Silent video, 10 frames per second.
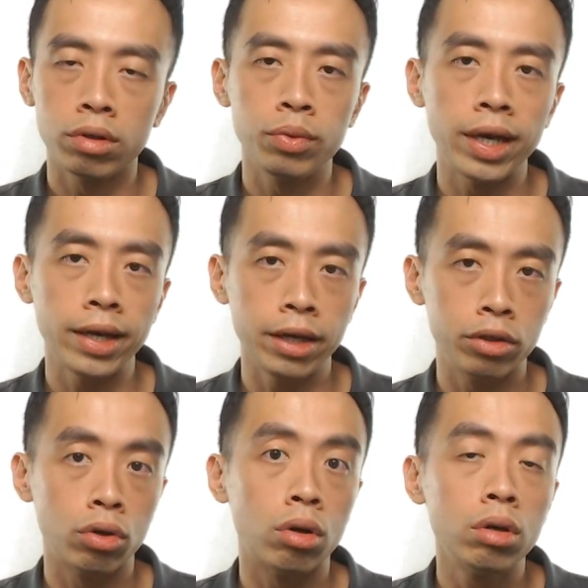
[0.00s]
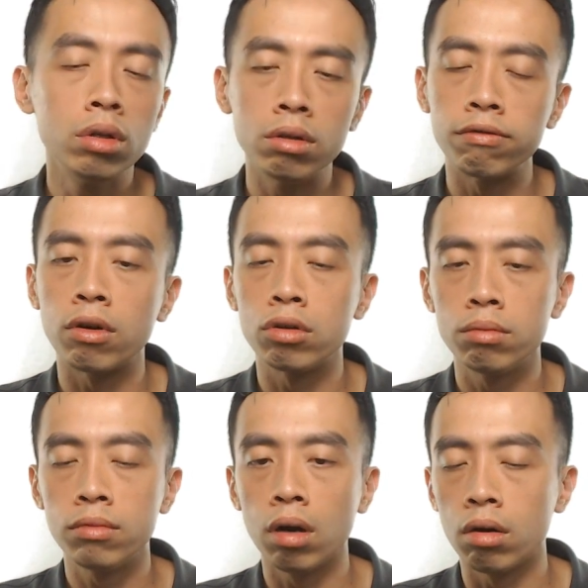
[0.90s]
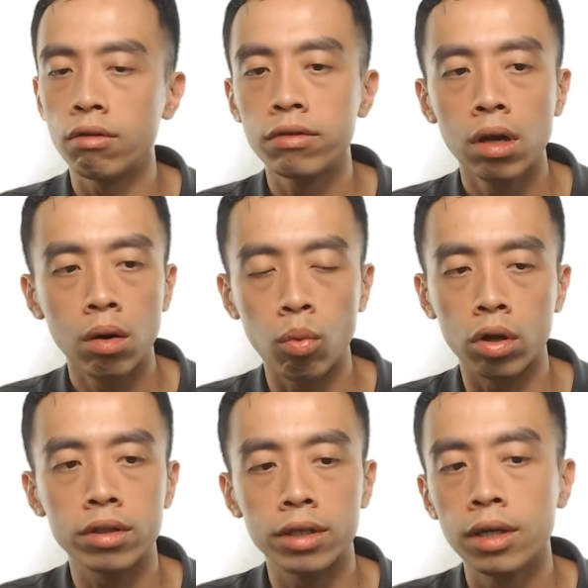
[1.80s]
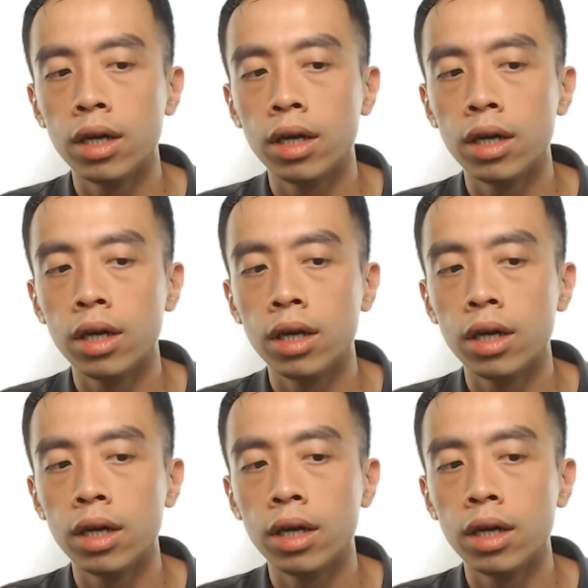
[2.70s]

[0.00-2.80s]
we can ignore the volume of water.